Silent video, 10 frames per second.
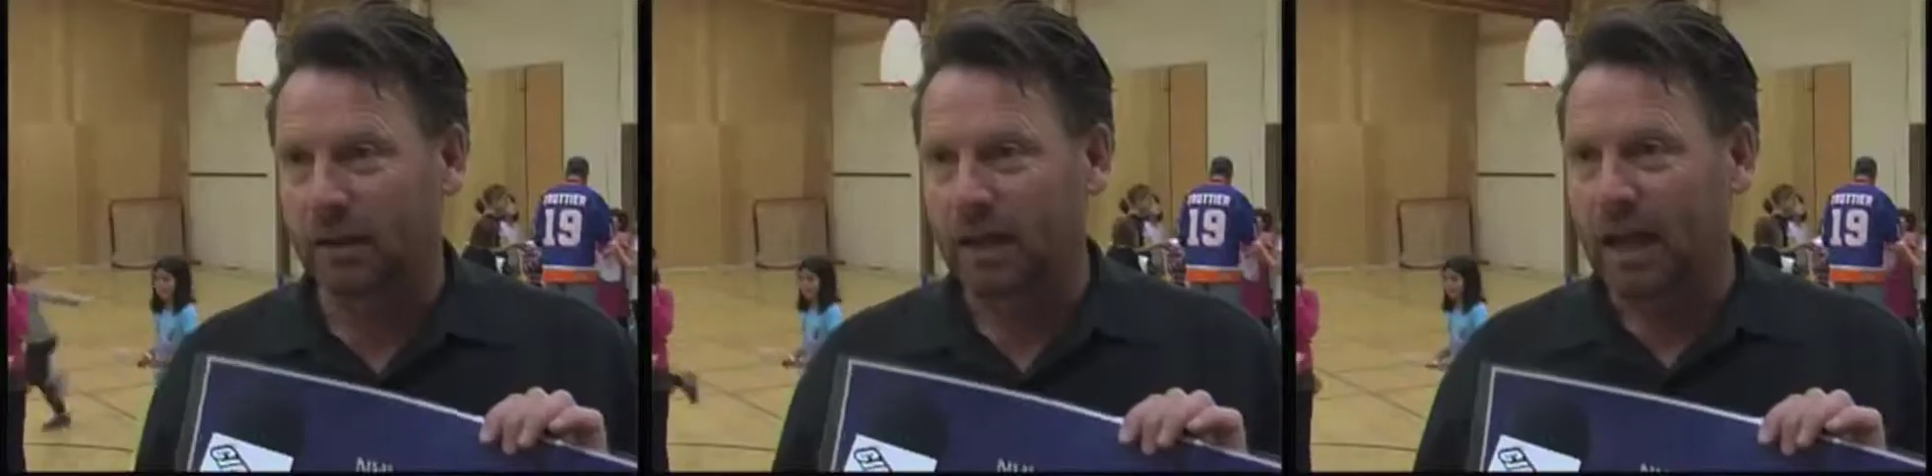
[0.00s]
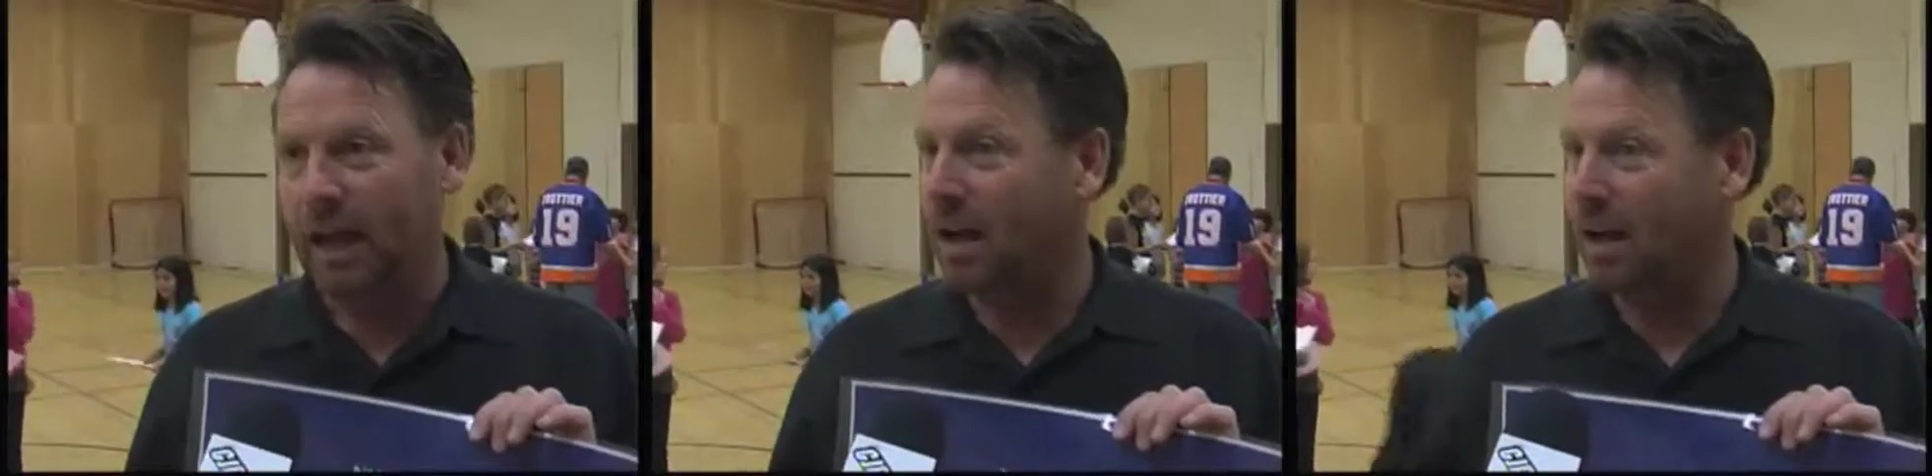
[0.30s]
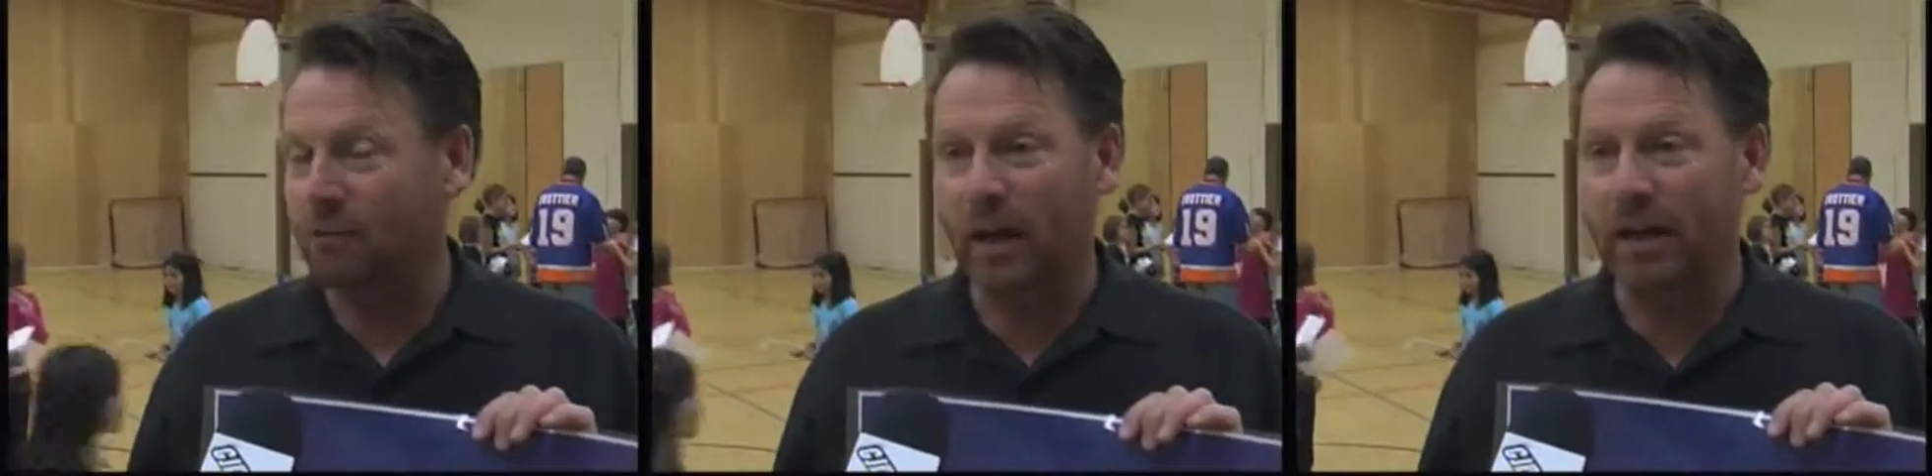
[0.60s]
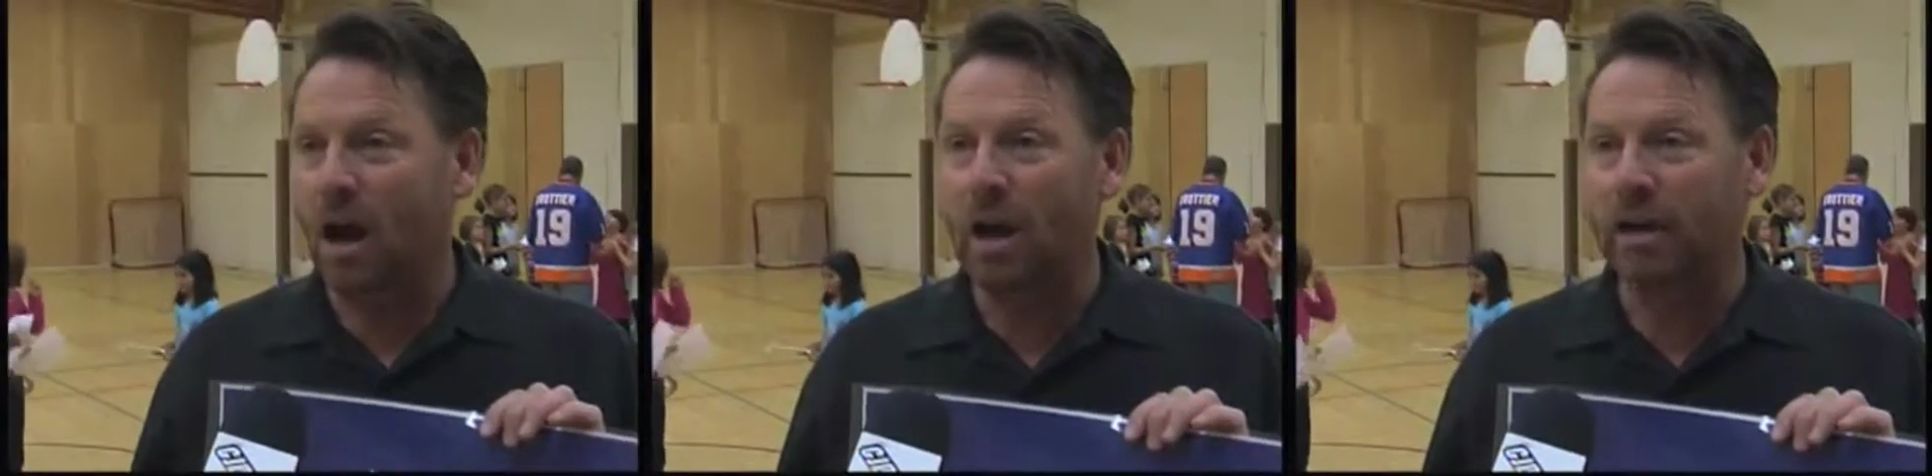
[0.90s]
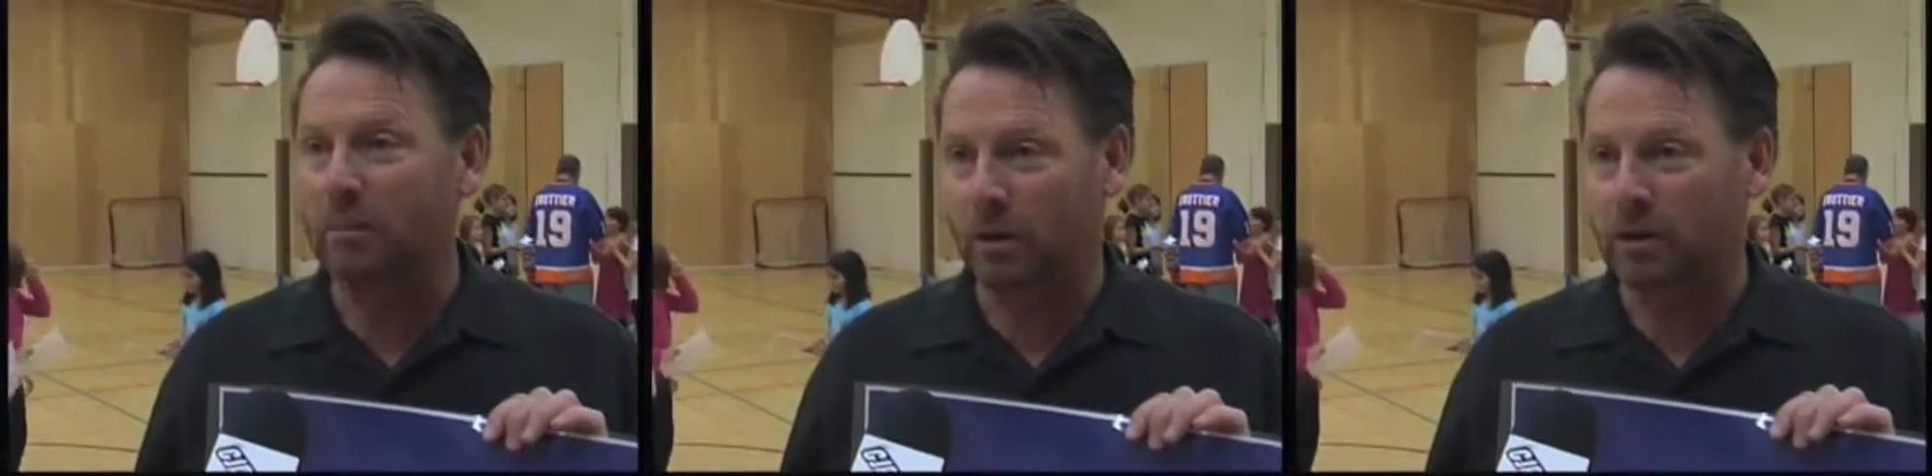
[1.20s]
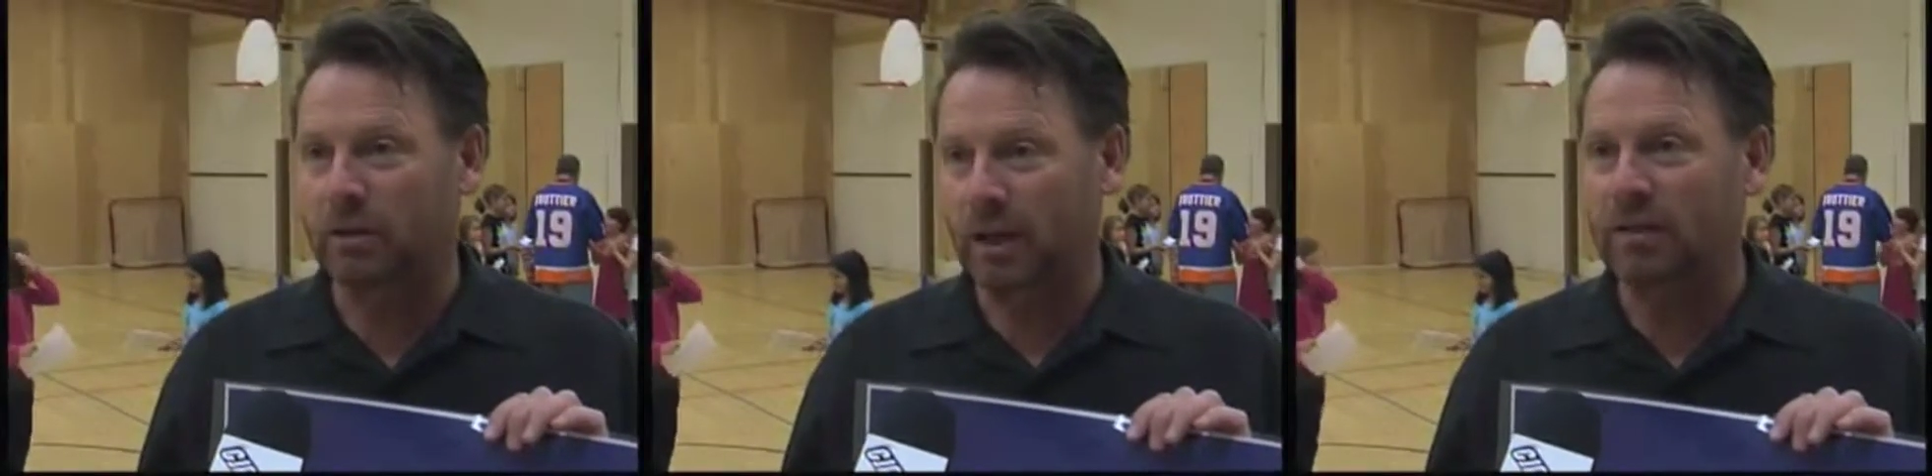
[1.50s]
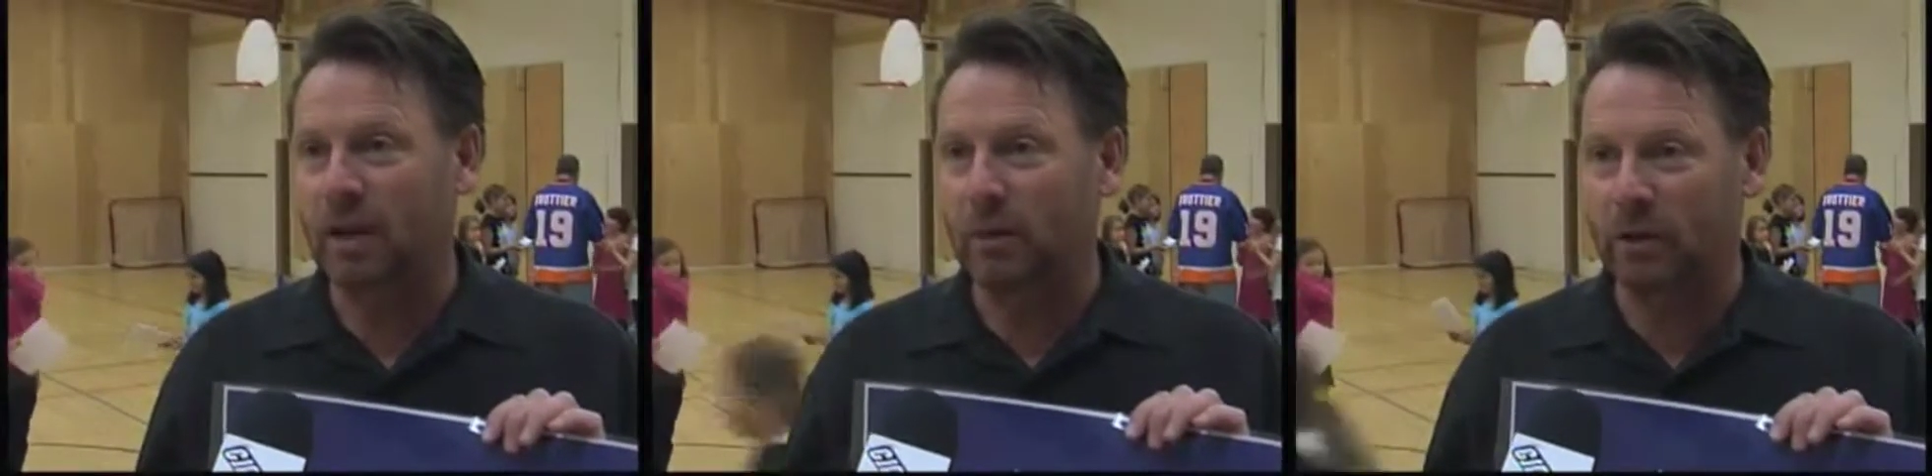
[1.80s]
And I love writing hockey books because
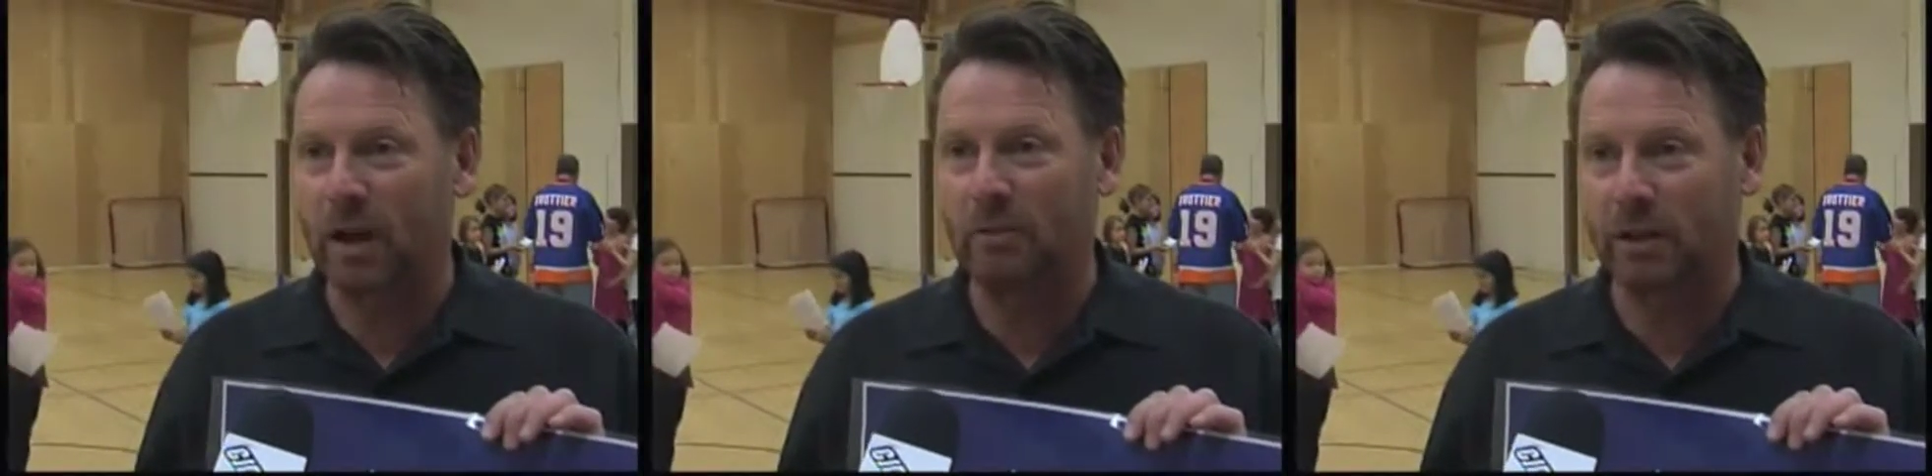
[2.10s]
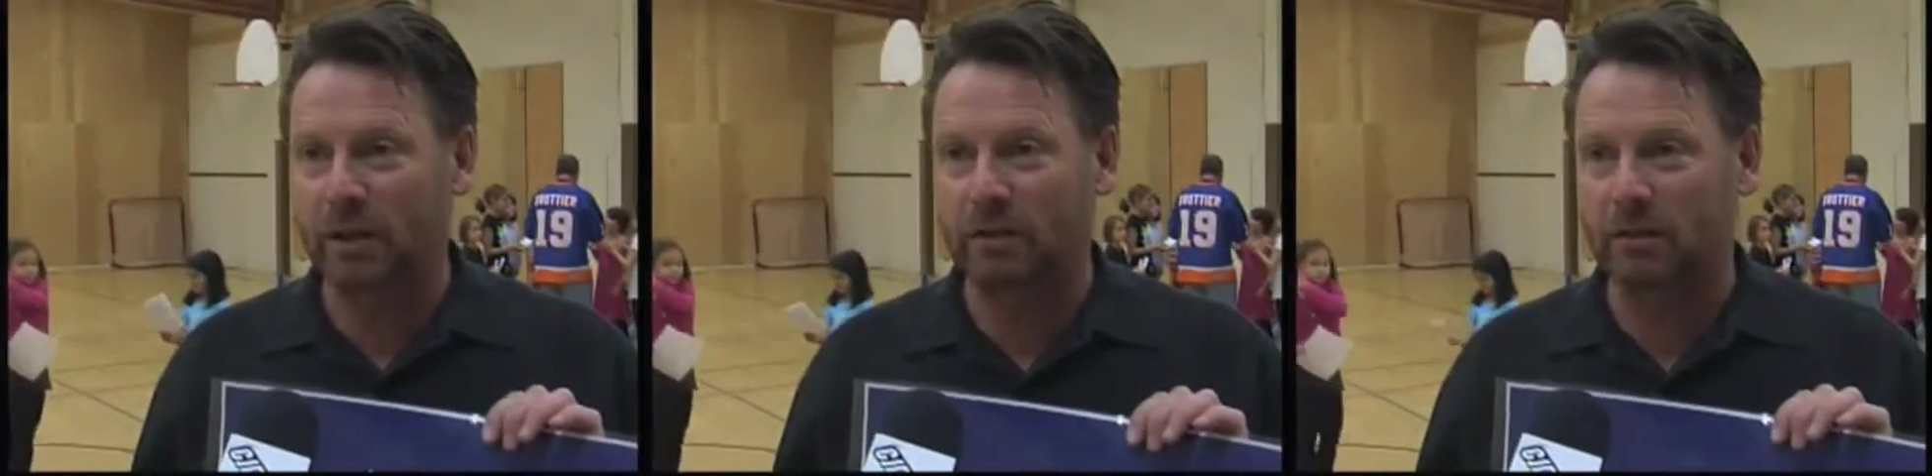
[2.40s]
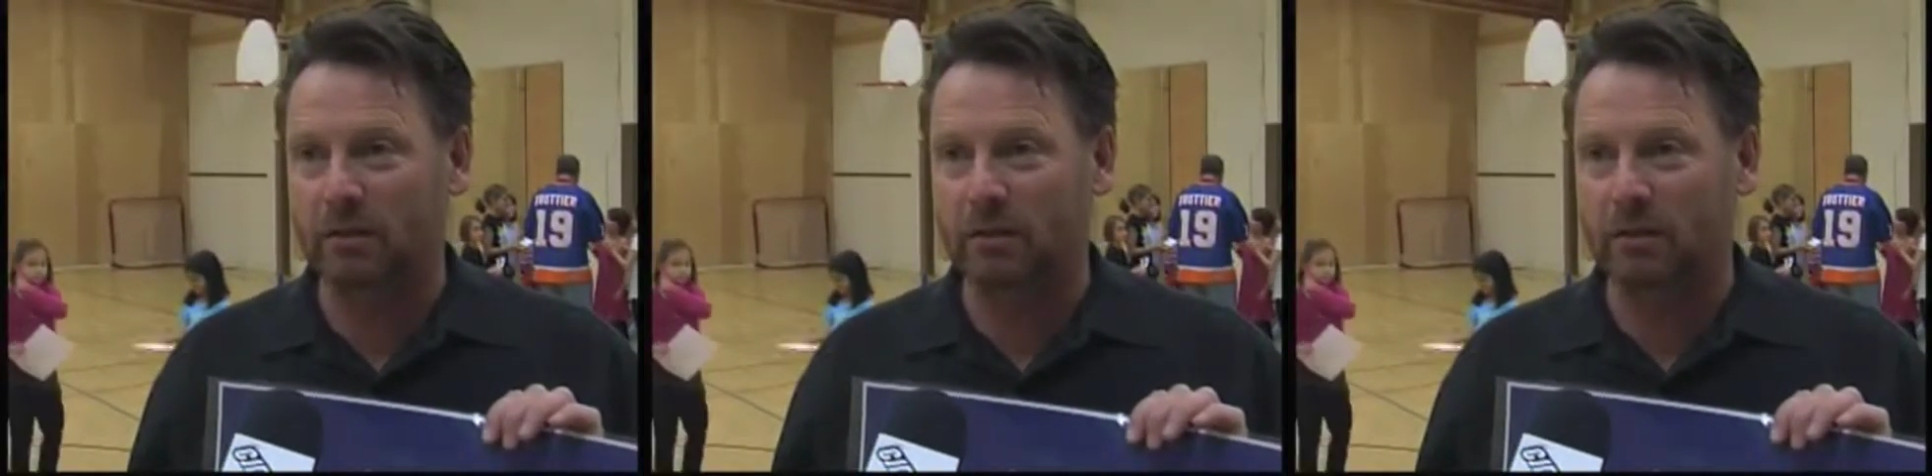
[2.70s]
that's how we grab kids.